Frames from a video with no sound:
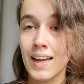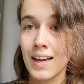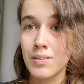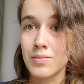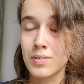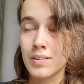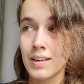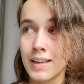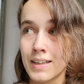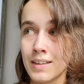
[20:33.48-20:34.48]
I would
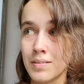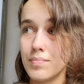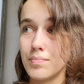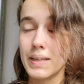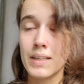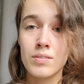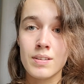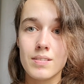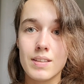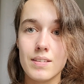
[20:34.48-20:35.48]
like be
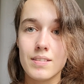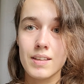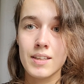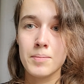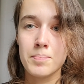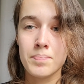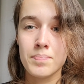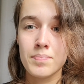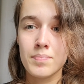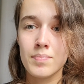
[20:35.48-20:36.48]
using sensing
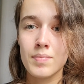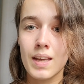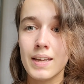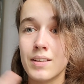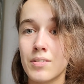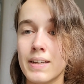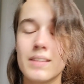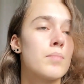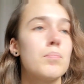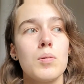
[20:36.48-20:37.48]
in a
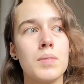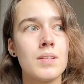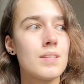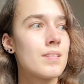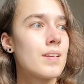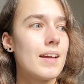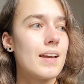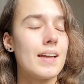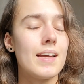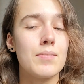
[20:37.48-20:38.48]
random moment
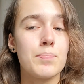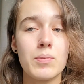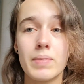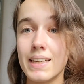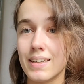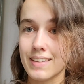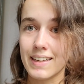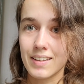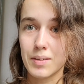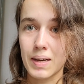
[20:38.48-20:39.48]
and be really
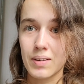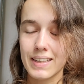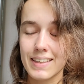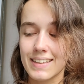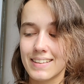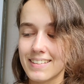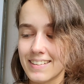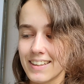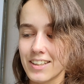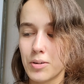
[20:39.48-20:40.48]
excited about it and think
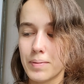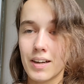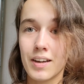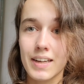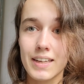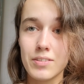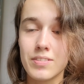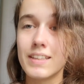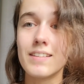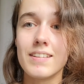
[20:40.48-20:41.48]
like, oh my god, I used
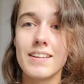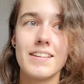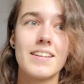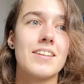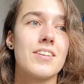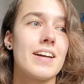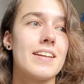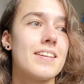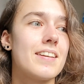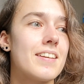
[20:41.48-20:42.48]
sensing, you know, I
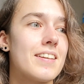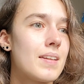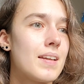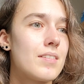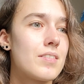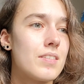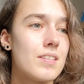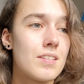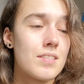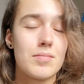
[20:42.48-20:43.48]
did it. So
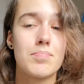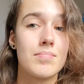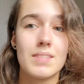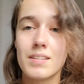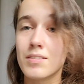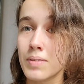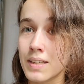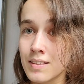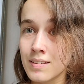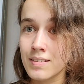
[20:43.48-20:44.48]
this is what
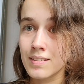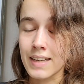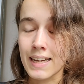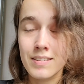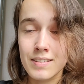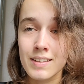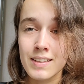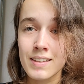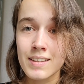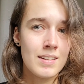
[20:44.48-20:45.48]
it's
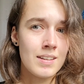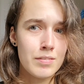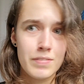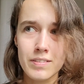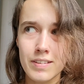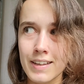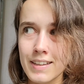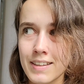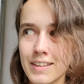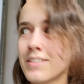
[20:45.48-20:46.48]
actually feels like,
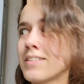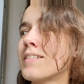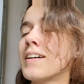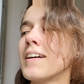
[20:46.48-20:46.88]
you know.